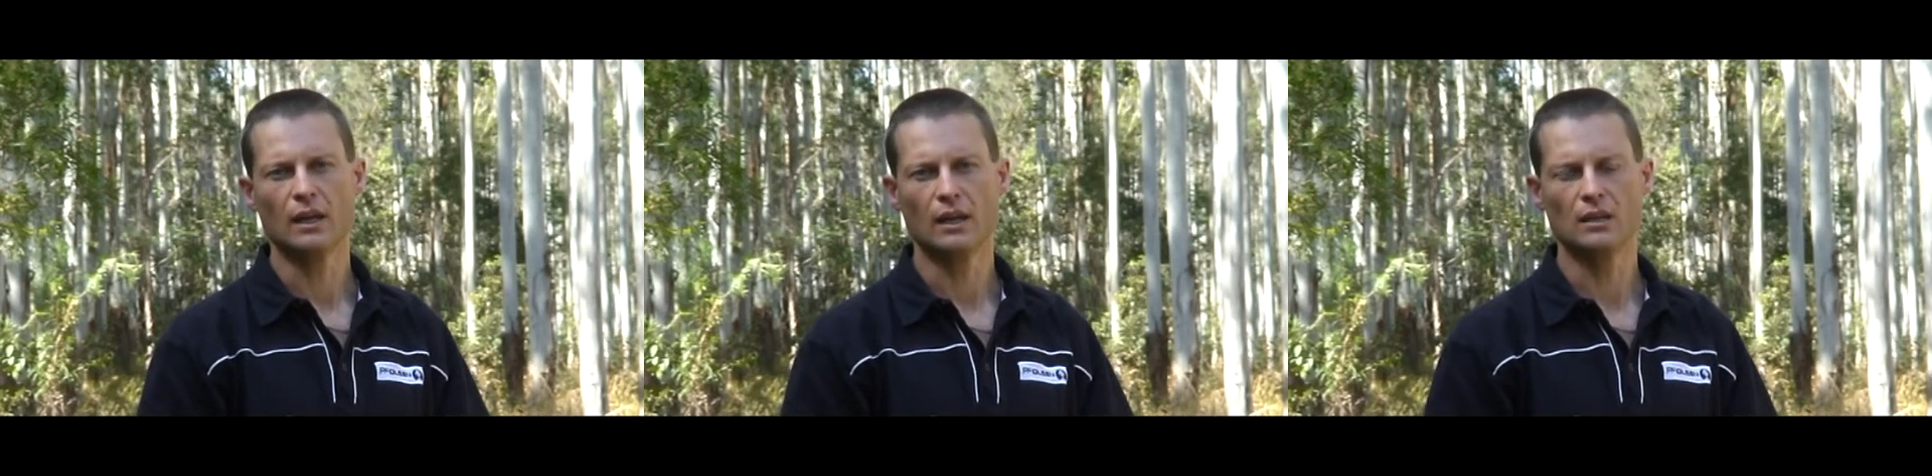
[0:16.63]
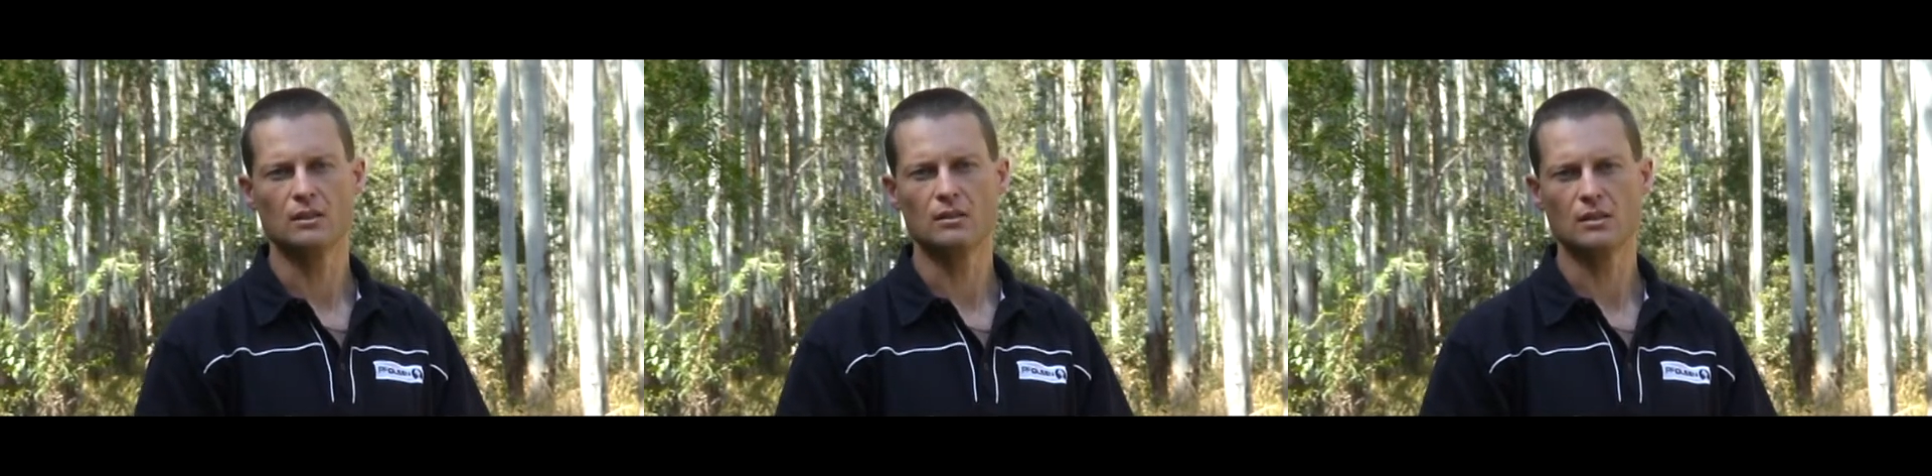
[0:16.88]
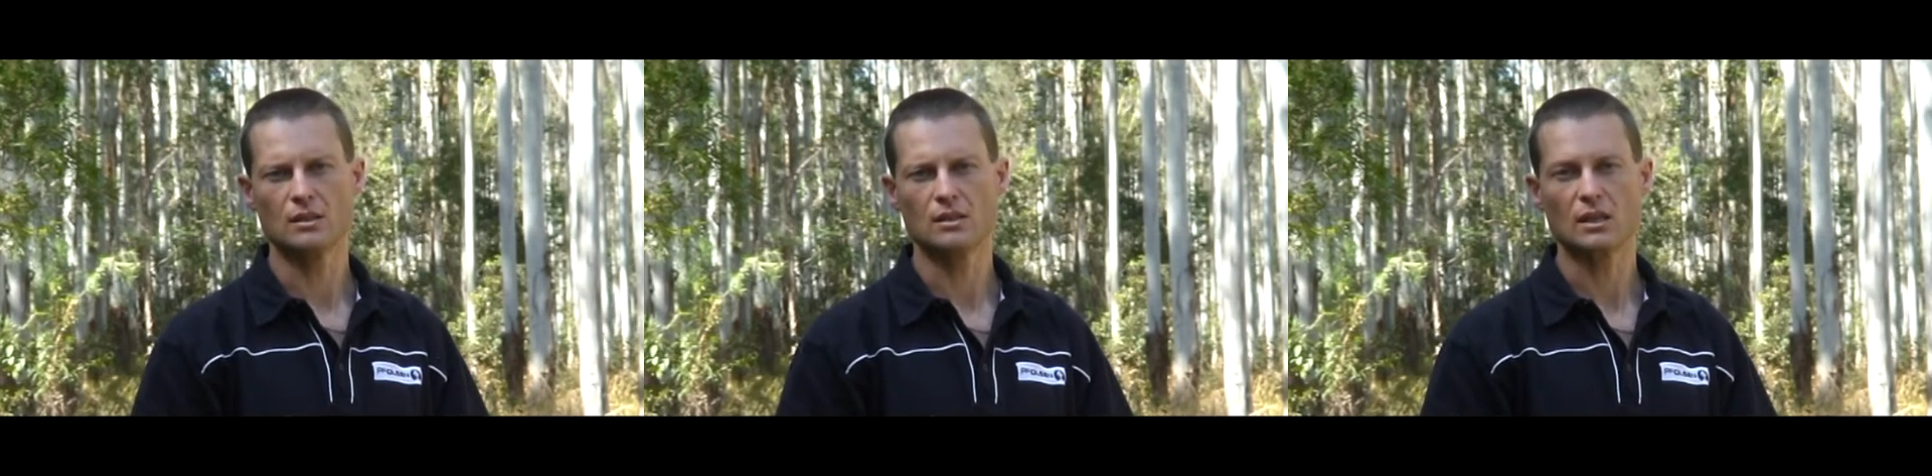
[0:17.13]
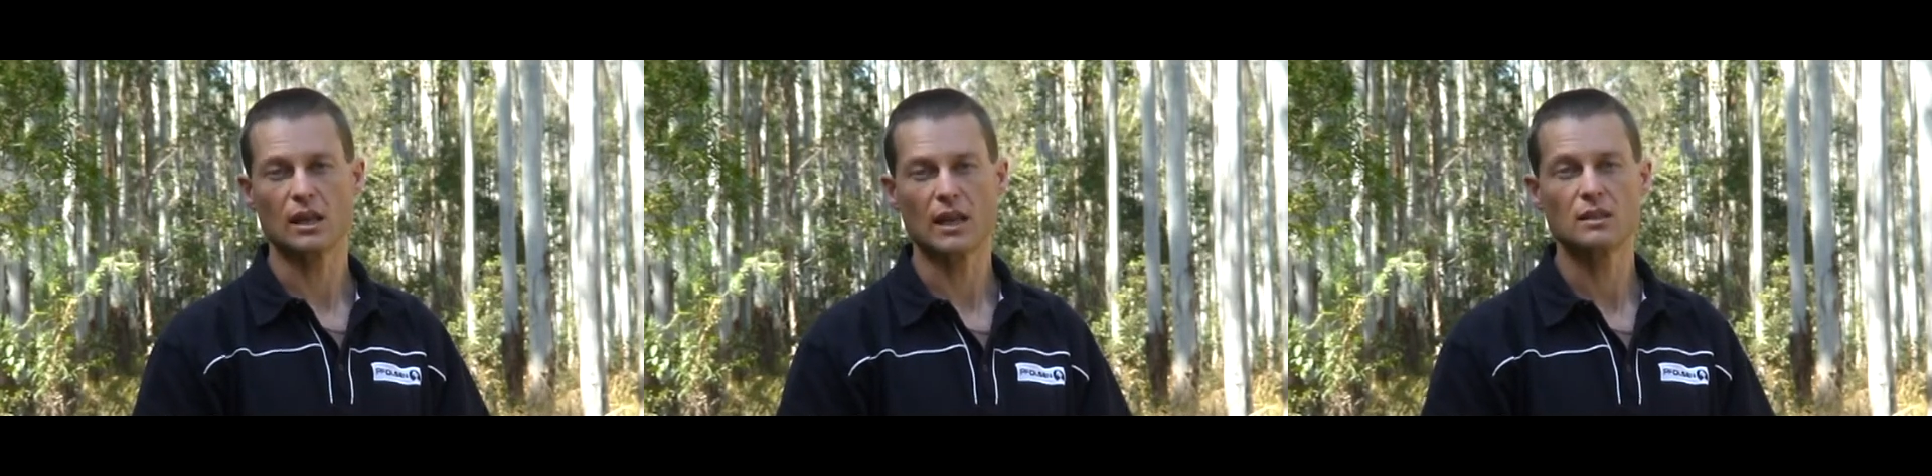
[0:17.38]
and the
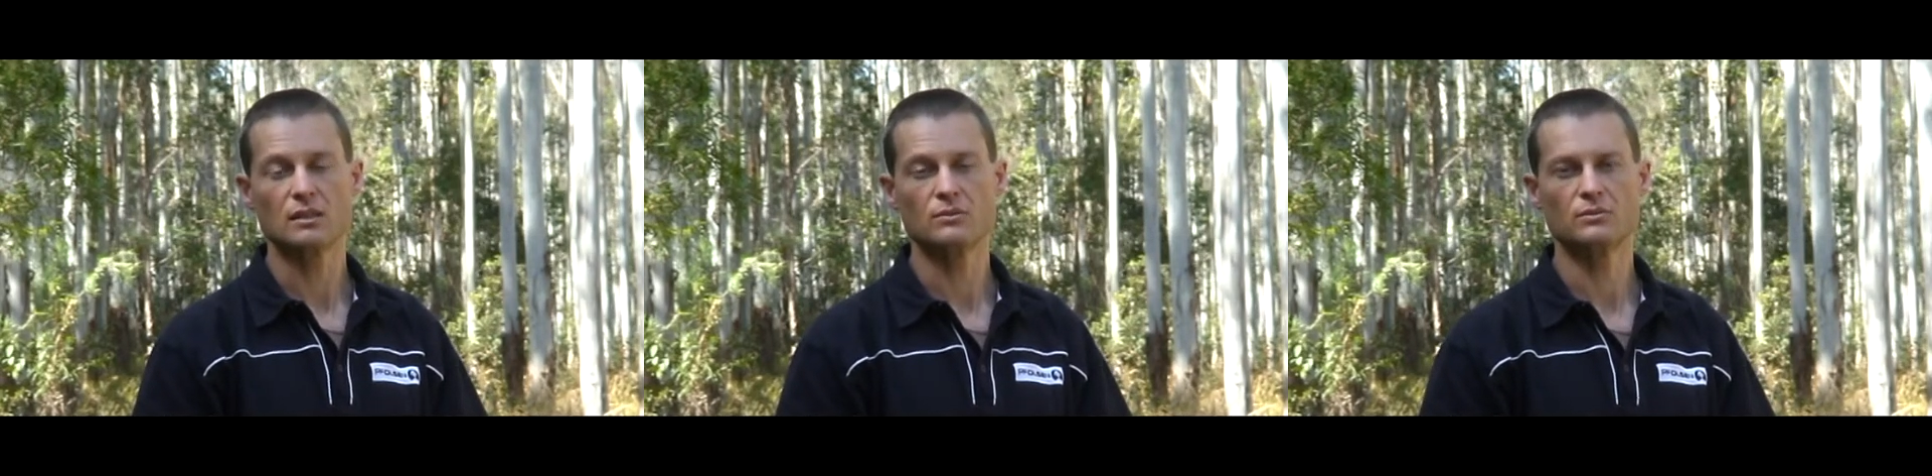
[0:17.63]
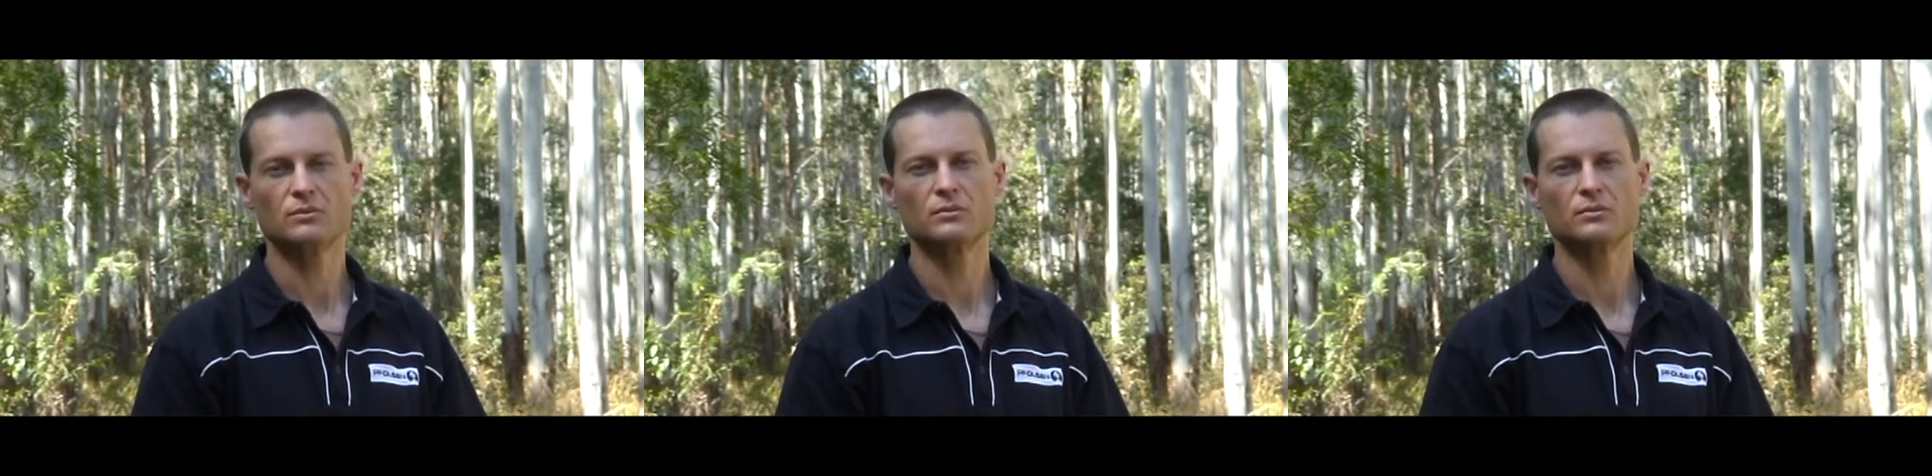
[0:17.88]
selective